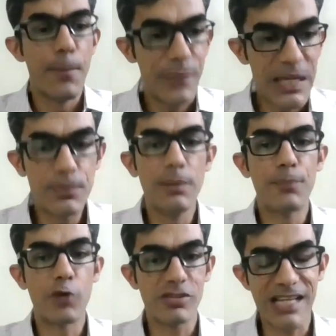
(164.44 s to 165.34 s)
people,
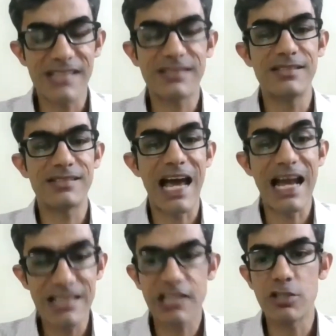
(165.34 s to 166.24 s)
processes,
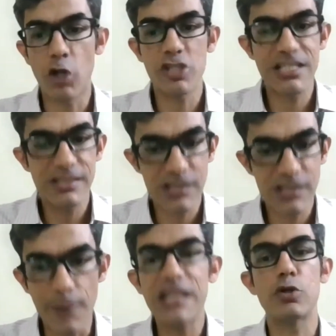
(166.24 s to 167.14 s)
and technologies
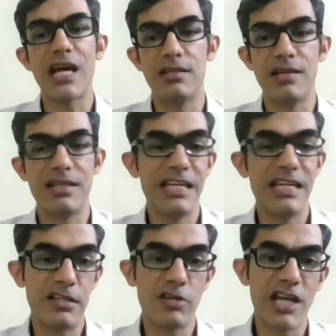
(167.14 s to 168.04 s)
coming together in the
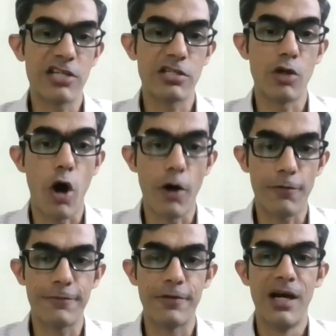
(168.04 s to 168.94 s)
integration of